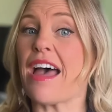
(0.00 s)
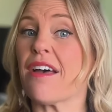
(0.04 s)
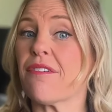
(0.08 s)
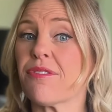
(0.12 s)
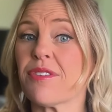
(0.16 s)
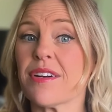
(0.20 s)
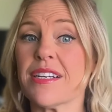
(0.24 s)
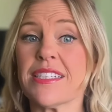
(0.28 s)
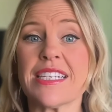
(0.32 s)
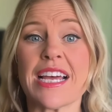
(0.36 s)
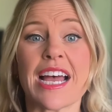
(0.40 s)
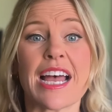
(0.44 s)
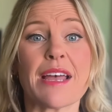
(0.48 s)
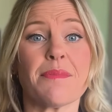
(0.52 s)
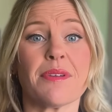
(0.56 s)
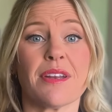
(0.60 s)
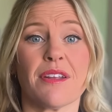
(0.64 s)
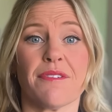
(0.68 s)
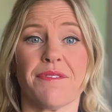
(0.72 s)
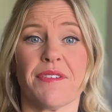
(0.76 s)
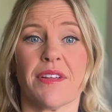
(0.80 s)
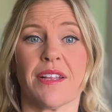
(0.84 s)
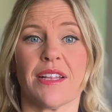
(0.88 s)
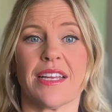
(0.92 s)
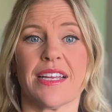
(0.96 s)
and we cover
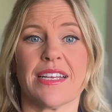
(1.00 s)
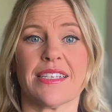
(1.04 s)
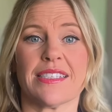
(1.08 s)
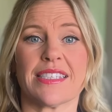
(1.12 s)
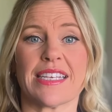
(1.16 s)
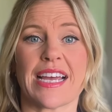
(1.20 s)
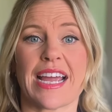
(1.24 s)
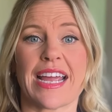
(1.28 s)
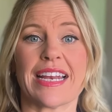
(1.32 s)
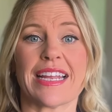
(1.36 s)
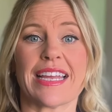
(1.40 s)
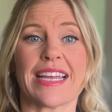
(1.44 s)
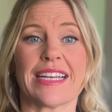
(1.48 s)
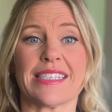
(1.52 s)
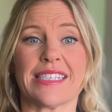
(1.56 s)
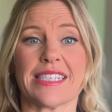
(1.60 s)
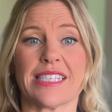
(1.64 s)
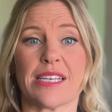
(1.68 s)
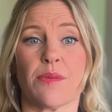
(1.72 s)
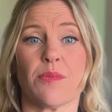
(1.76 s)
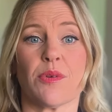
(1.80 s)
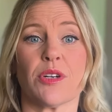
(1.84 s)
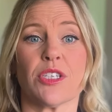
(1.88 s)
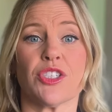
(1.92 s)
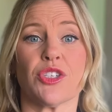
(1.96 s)
some of them in this
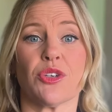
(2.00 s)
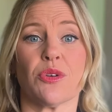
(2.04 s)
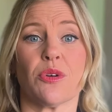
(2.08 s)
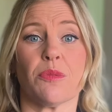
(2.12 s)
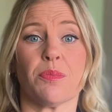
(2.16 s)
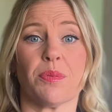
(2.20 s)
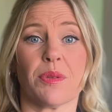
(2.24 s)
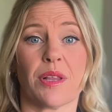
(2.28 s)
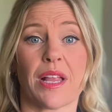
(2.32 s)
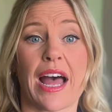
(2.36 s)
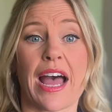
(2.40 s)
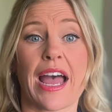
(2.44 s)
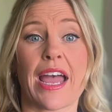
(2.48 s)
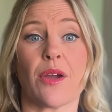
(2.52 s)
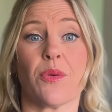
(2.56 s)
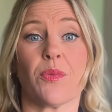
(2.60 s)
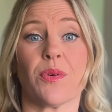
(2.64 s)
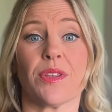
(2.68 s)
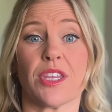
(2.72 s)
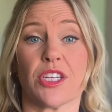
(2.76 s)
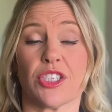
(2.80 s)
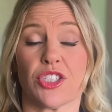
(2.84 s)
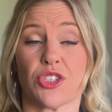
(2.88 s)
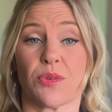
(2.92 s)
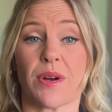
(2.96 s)
video, 10
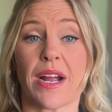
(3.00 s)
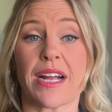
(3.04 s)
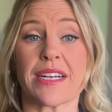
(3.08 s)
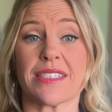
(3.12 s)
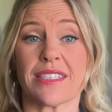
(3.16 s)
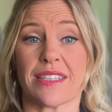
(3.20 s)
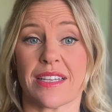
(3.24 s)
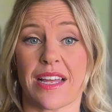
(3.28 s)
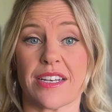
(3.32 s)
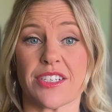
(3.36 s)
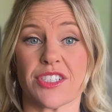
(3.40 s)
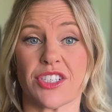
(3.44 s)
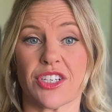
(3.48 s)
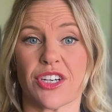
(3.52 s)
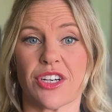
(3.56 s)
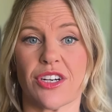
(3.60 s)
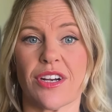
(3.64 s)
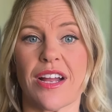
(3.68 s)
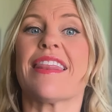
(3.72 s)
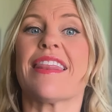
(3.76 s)
best loans for bad